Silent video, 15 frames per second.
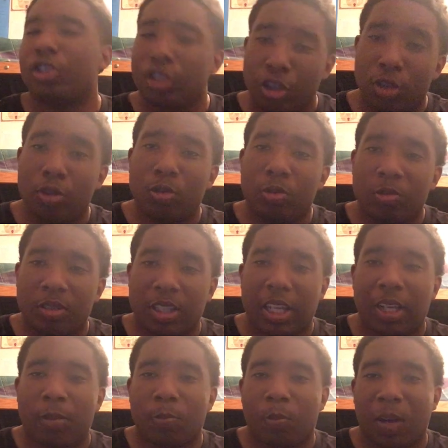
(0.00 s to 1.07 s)

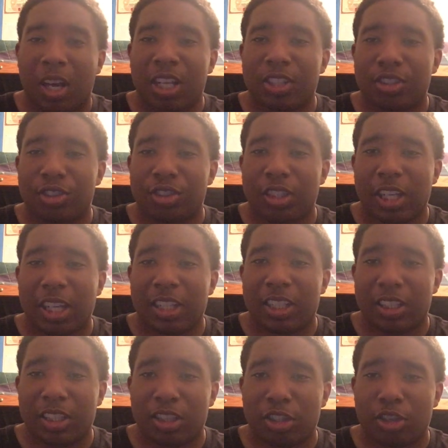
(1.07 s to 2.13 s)
use and watch
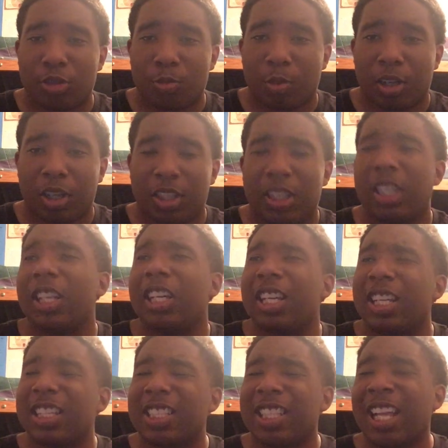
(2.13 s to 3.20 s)
anything you want.
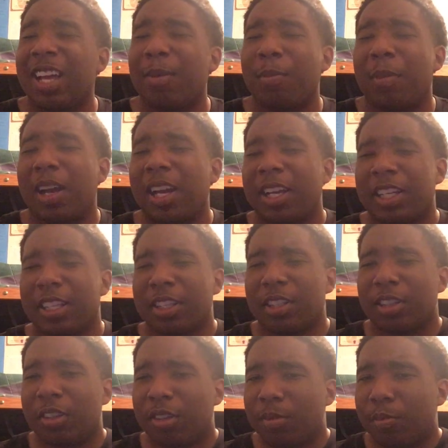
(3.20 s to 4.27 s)
It's not
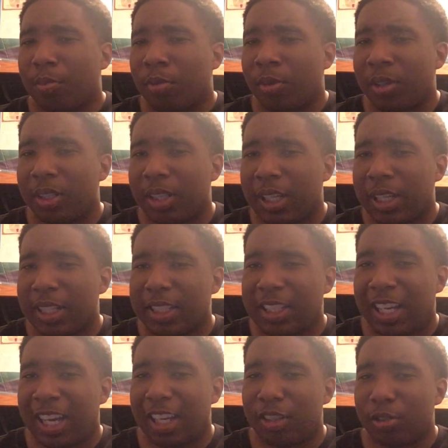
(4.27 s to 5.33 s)
my point and
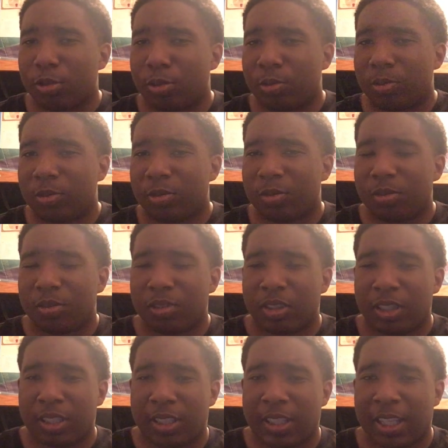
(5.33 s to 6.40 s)
title
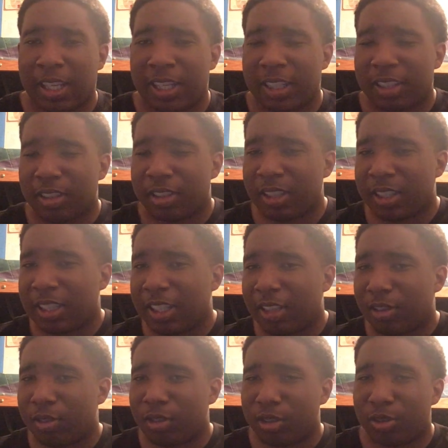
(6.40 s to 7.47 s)
to
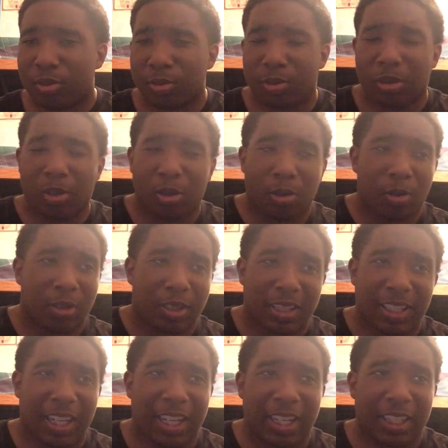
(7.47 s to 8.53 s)
tell you or
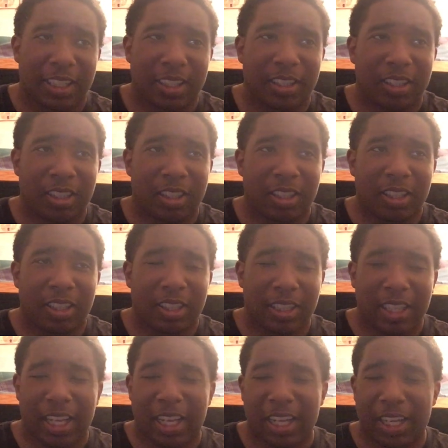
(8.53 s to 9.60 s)
say
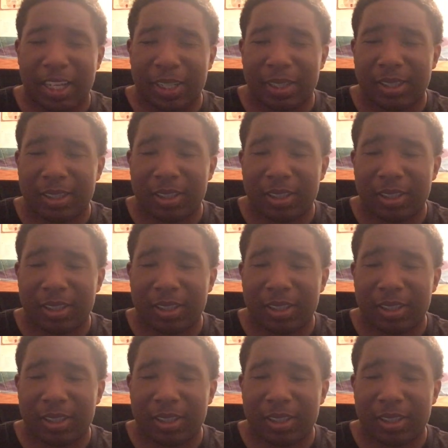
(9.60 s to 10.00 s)
that